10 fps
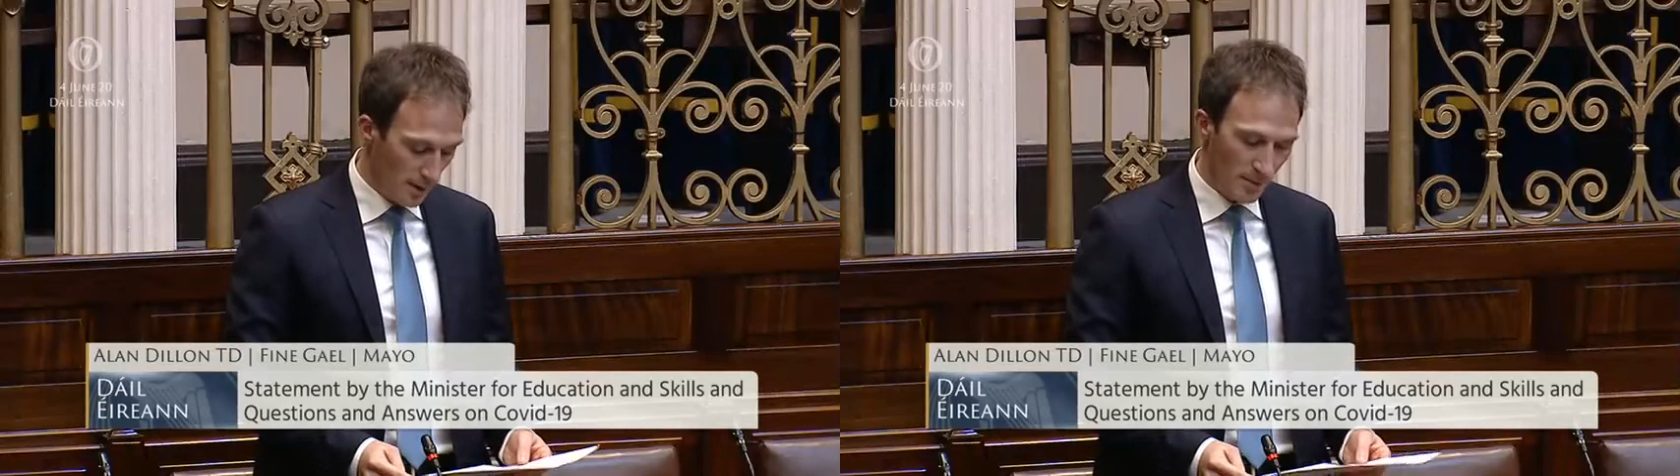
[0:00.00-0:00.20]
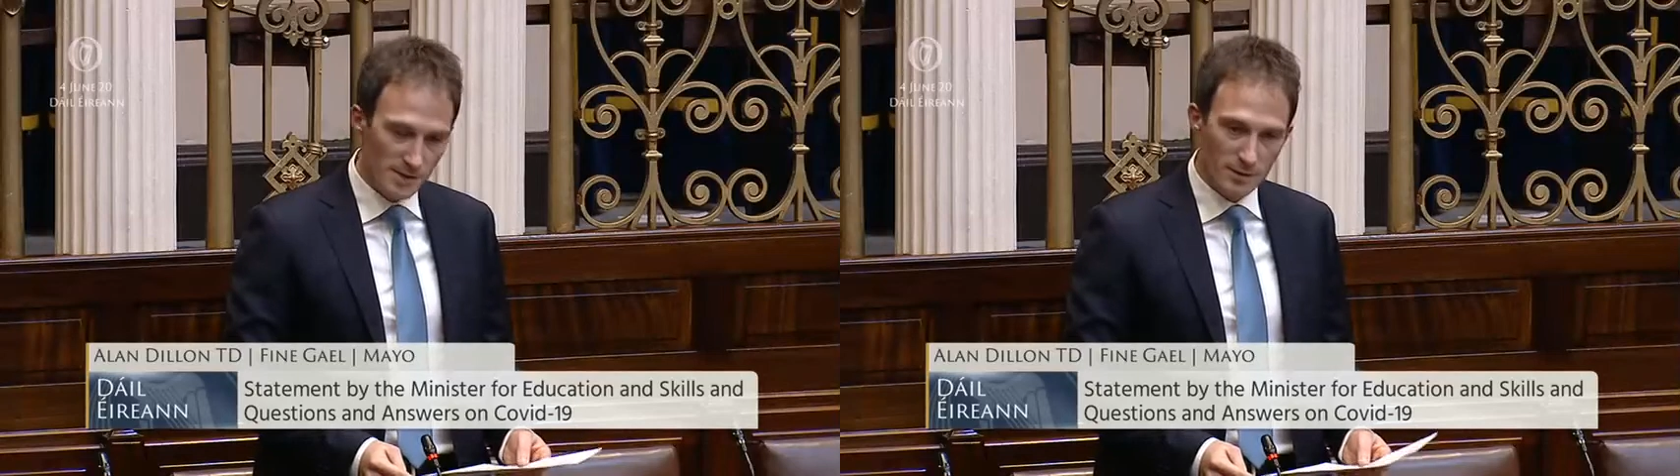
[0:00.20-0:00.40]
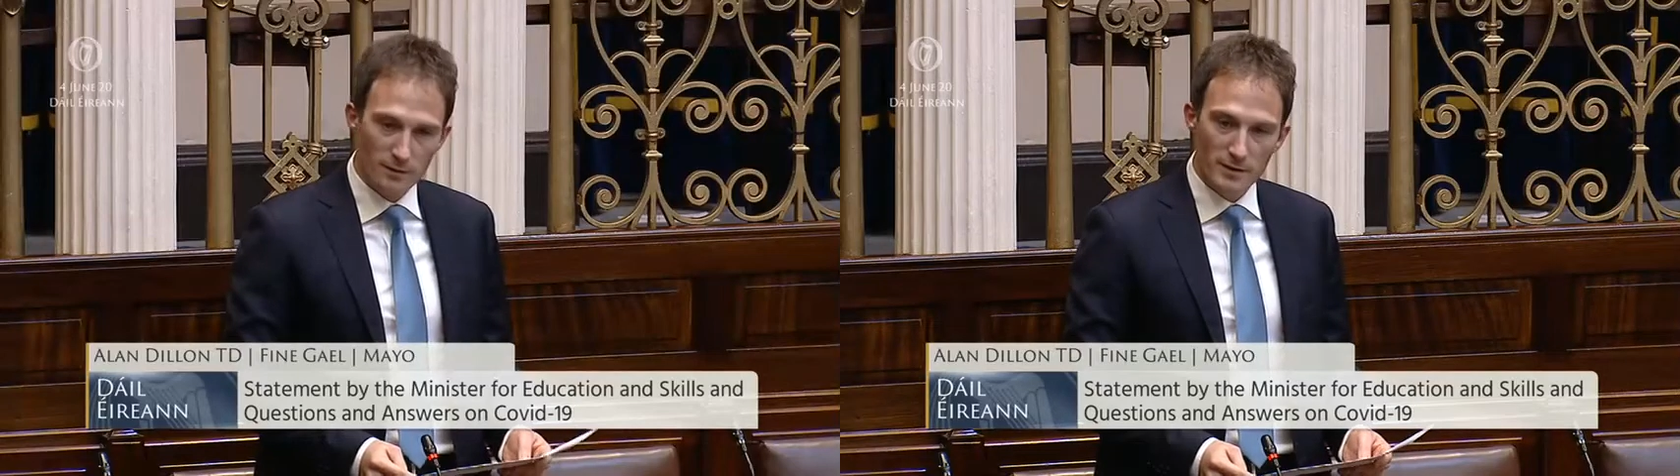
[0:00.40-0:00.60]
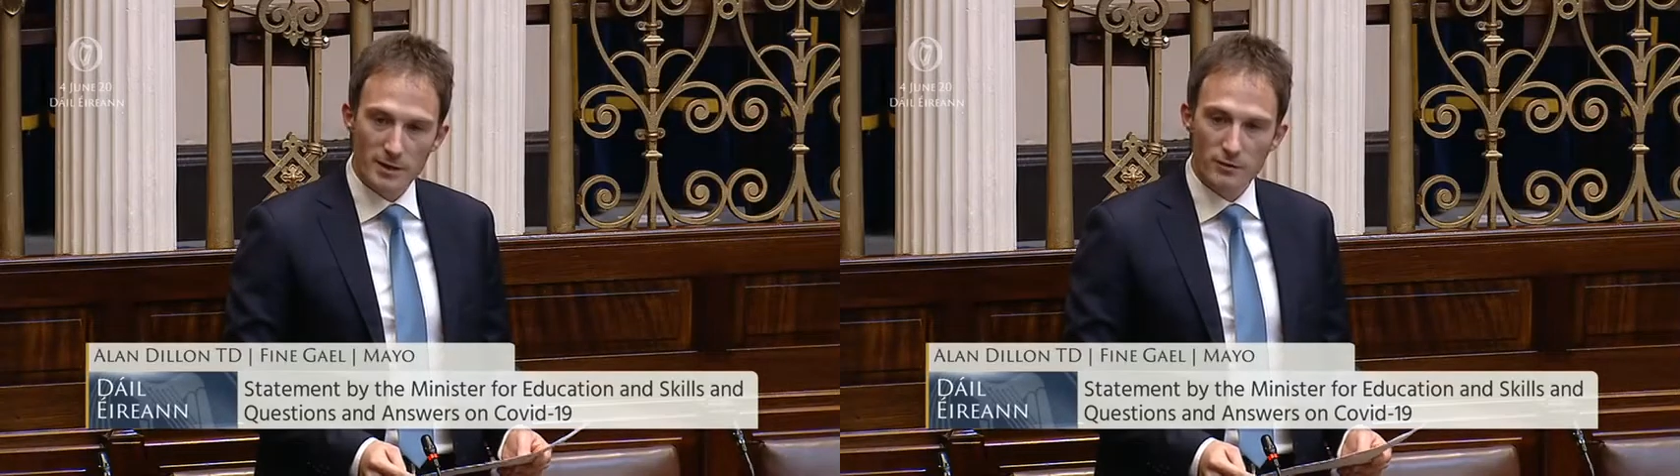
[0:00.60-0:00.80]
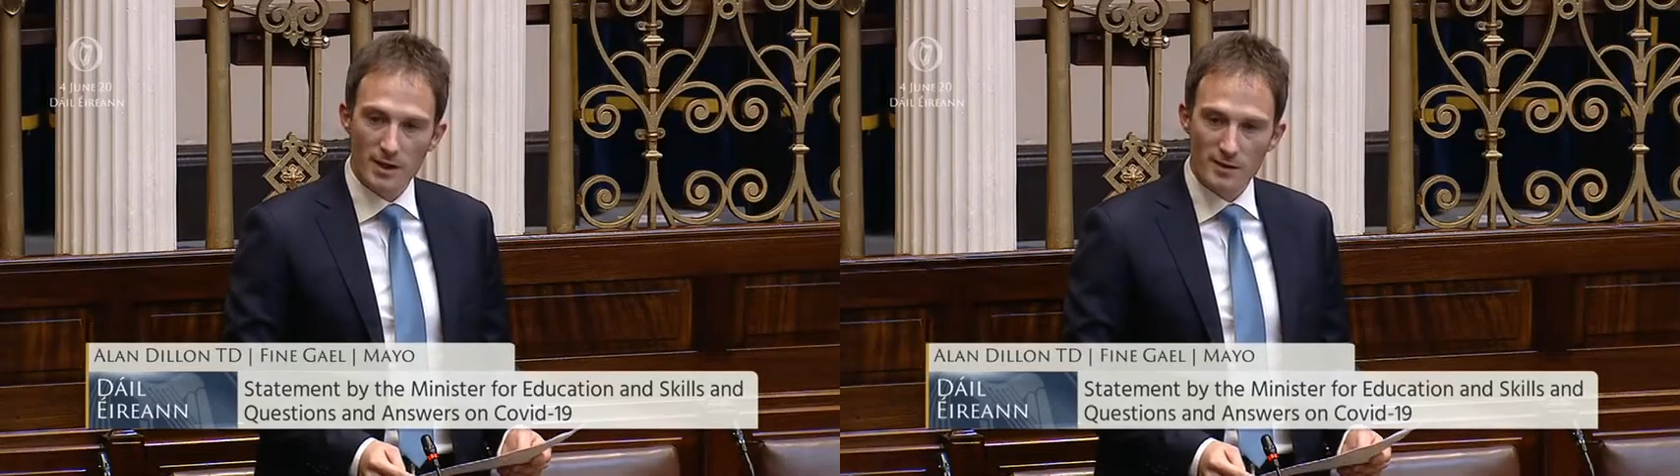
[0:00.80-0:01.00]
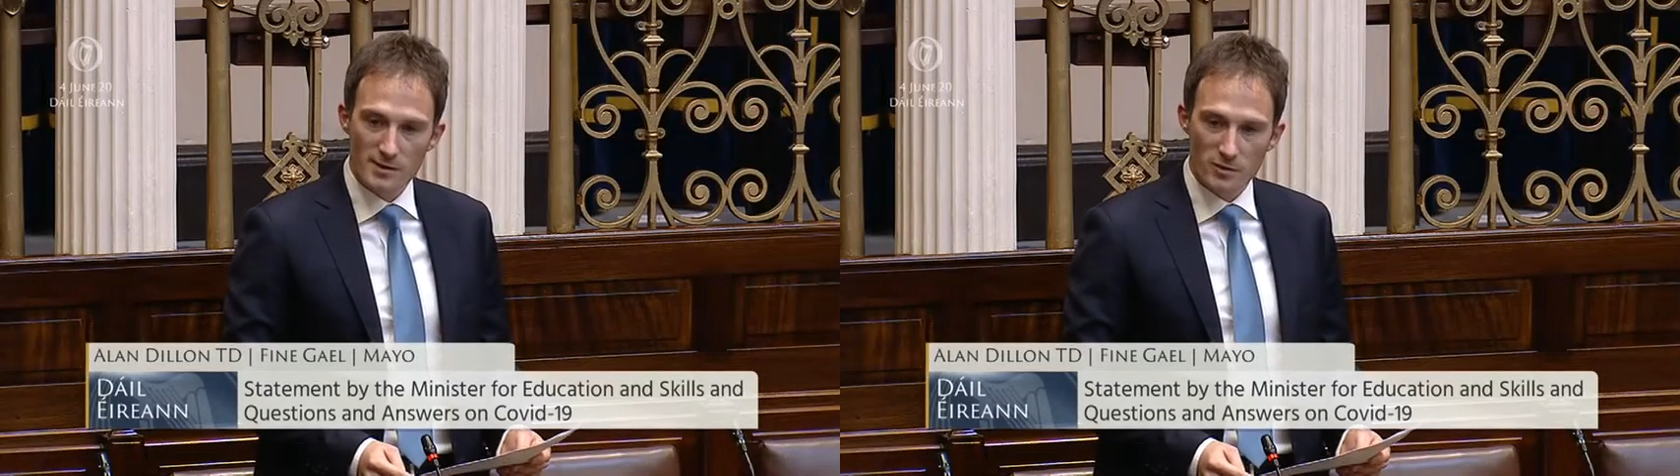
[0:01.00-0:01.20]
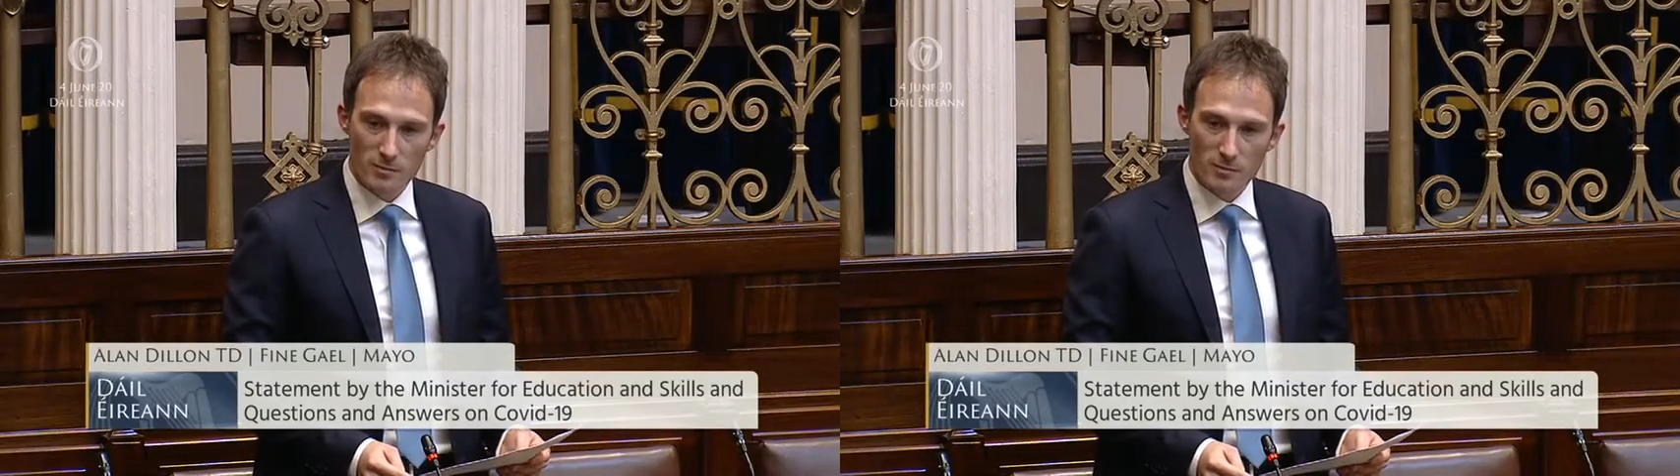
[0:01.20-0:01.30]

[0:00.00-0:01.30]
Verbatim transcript: by serving the greatest